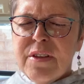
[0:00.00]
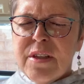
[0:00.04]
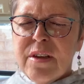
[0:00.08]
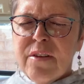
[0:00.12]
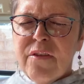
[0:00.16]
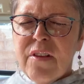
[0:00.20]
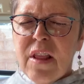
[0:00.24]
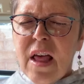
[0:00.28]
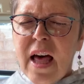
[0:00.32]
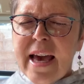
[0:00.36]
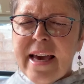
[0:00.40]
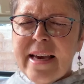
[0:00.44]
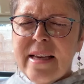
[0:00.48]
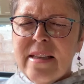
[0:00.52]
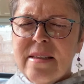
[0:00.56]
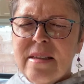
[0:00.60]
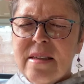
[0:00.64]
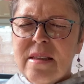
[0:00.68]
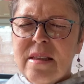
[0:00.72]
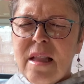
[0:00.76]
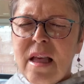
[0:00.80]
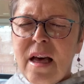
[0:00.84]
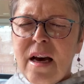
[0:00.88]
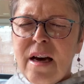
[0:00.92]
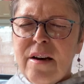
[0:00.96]
of light
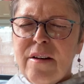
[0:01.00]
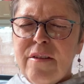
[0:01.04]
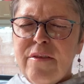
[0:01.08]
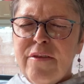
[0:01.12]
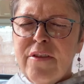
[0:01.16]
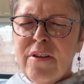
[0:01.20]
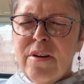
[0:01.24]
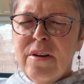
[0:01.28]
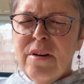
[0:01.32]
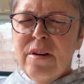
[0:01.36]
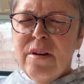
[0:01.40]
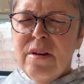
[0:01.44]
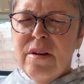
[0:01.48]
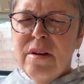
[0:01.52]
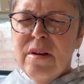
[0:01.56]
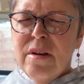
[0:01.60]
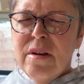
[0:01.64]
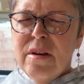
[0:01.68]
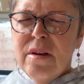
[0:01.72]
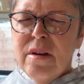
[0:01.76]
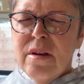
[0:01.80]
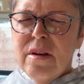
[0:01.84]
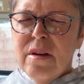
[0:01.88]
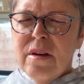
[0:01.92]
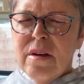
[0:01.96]
and love
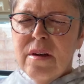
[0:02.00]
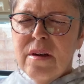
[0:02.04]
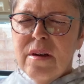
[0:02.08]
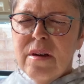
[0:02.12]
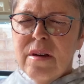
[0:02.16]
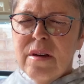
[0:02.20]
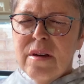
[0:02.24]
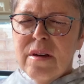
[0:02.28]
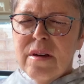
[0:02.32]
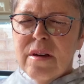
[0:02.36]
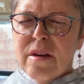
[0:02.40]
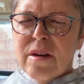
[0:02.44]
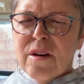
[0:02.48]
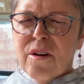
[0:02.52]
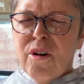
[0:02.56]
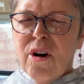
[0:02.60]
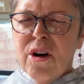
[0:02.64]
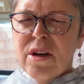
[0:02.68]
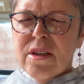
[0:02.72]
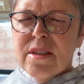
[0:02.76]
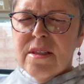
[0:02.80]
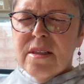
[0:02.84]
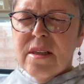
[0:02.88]
across